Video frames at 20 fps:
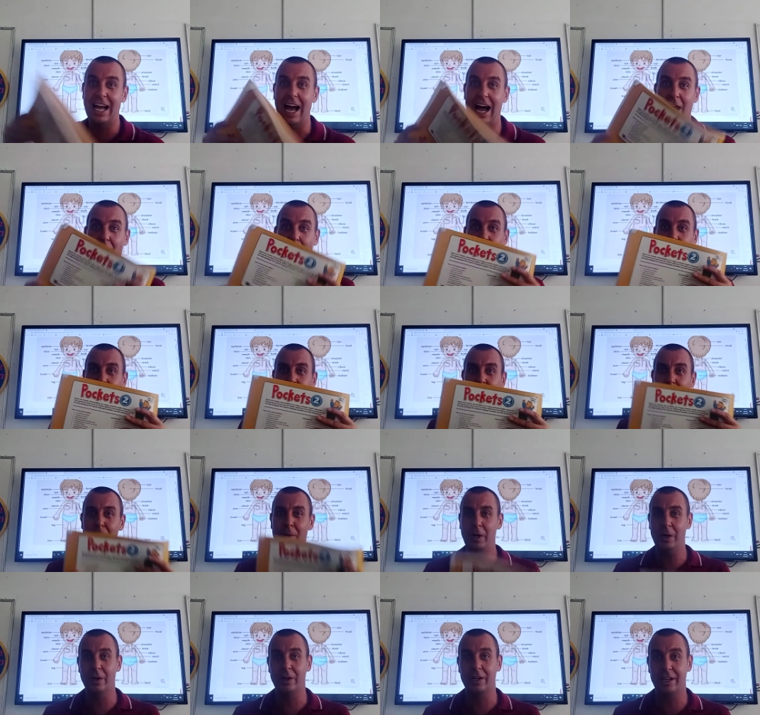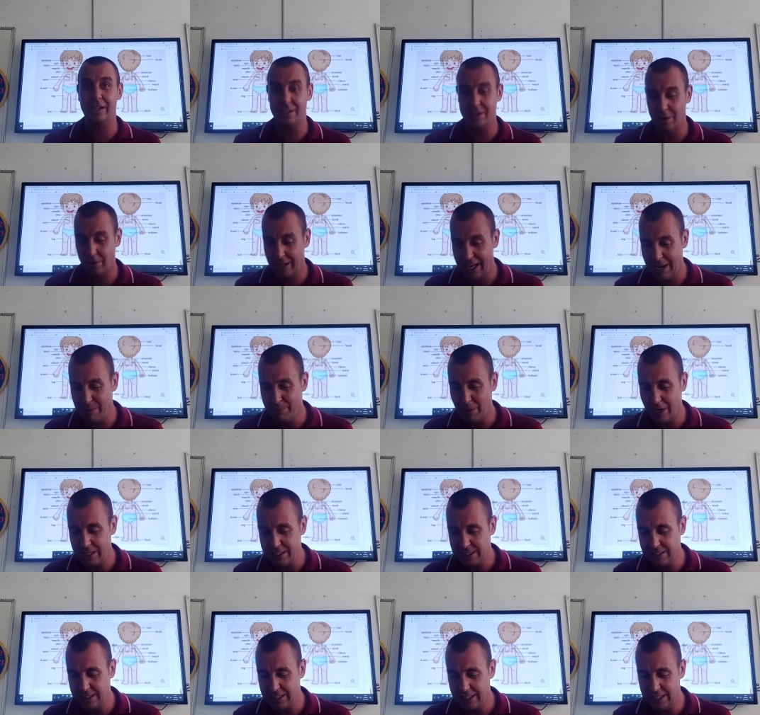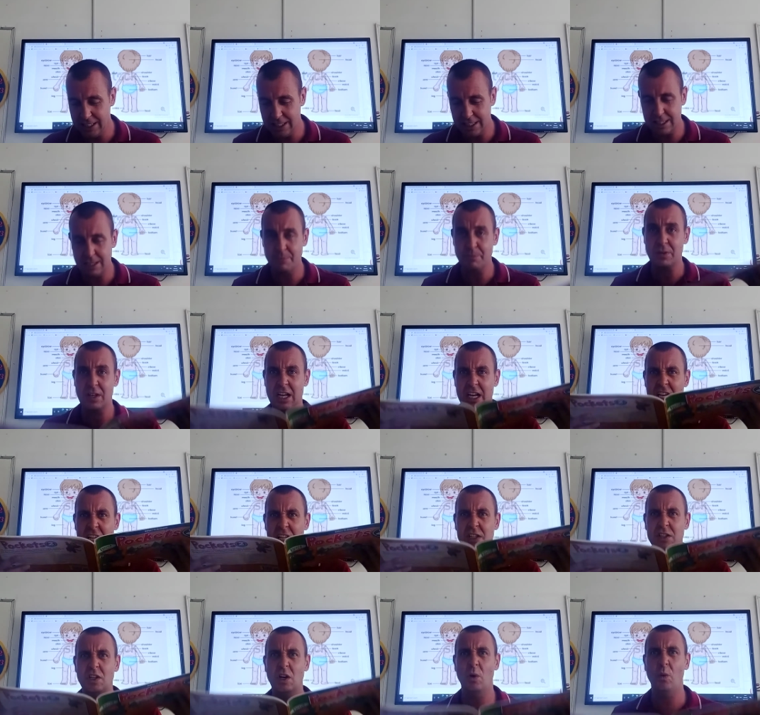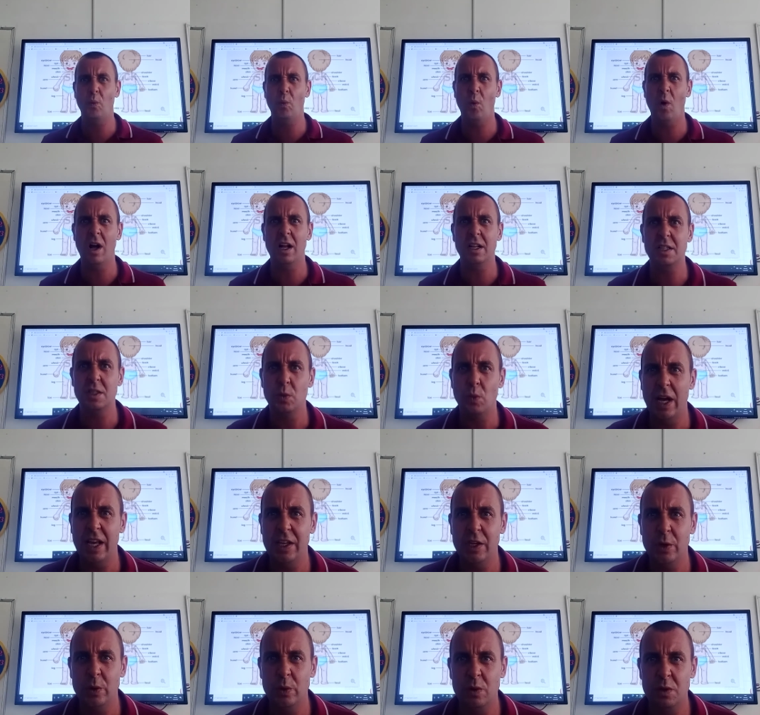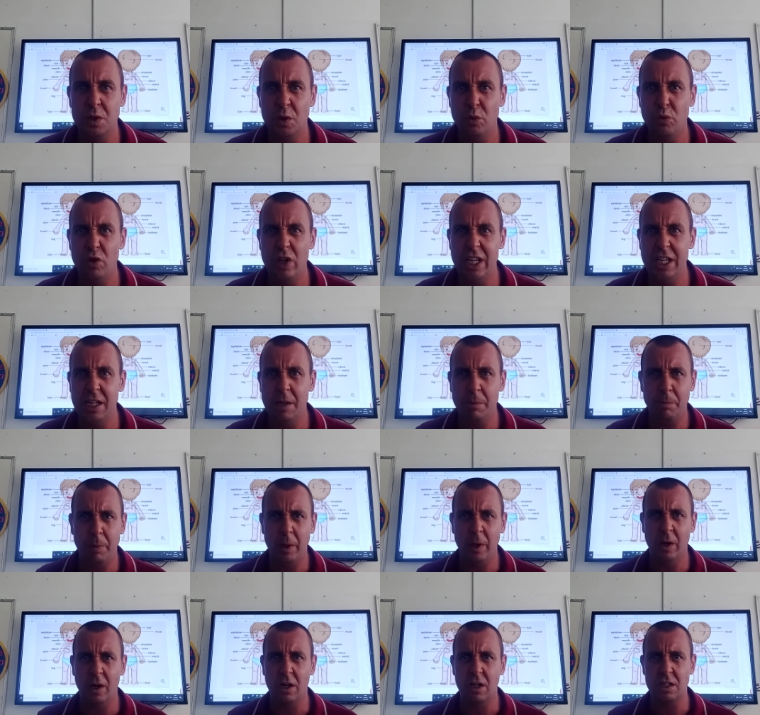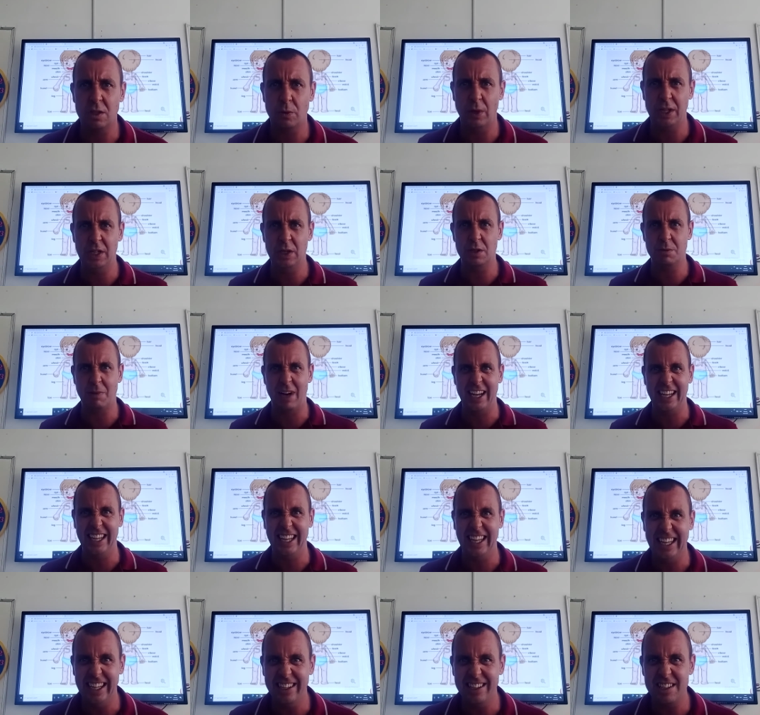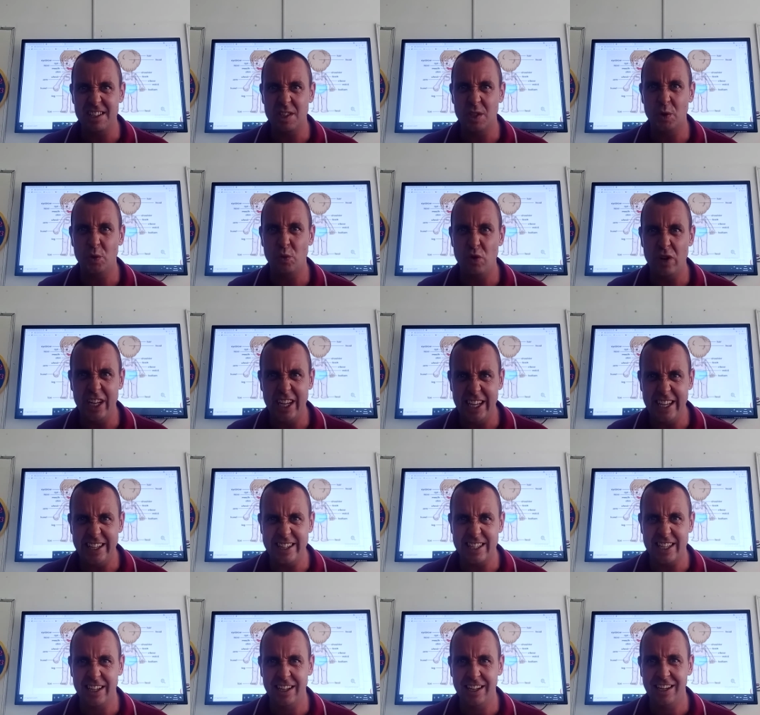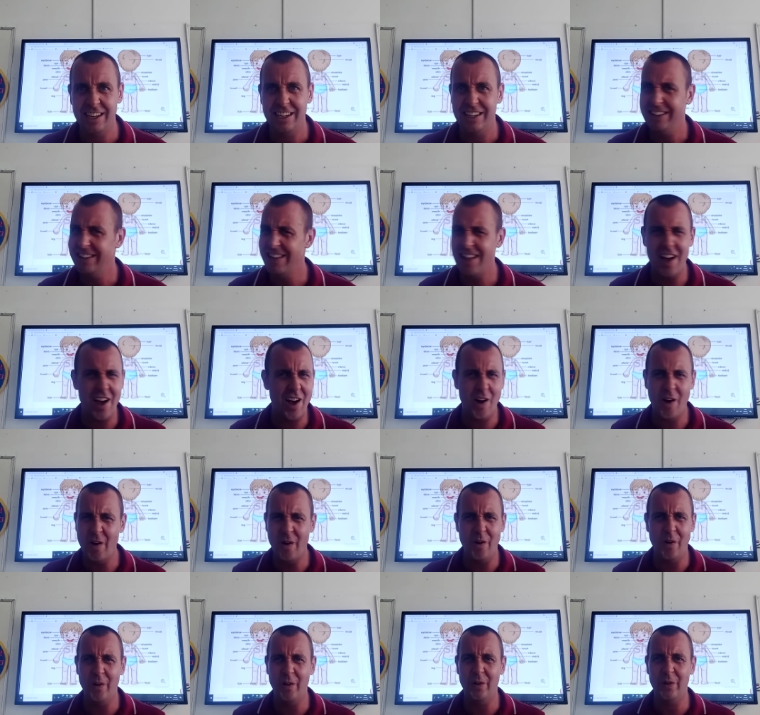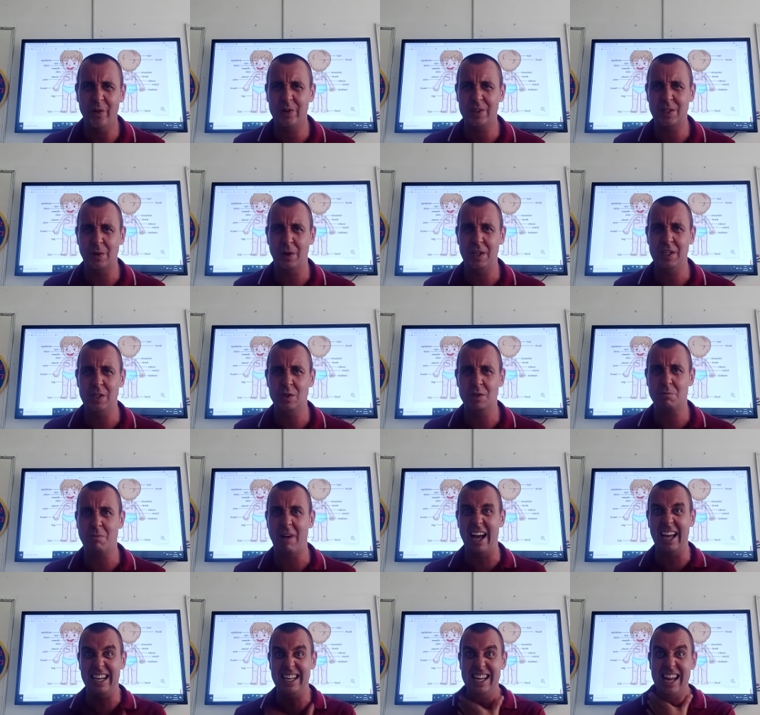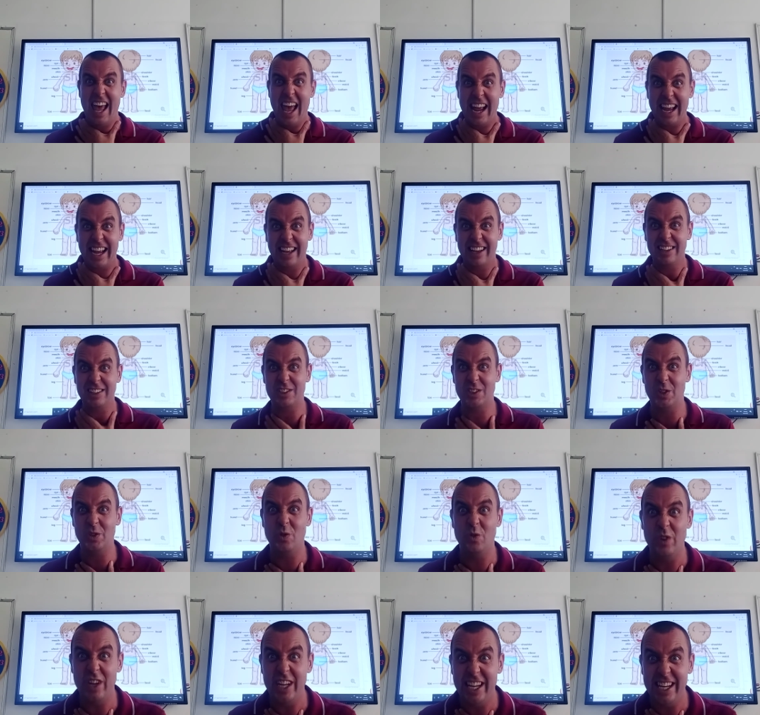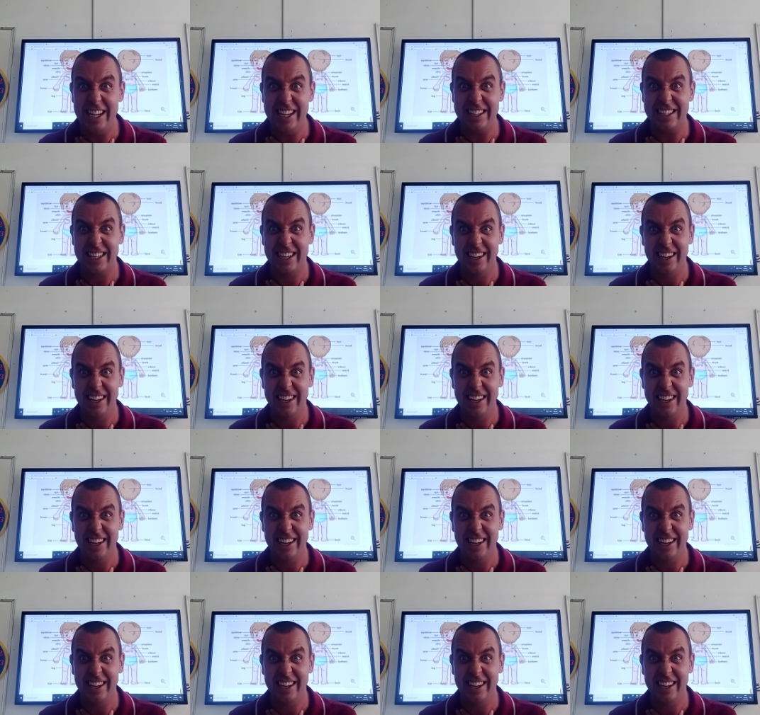our book, okay boys and girls? So what do I use to read a book? Do I use my ears to read? No. Do I use my neck to read?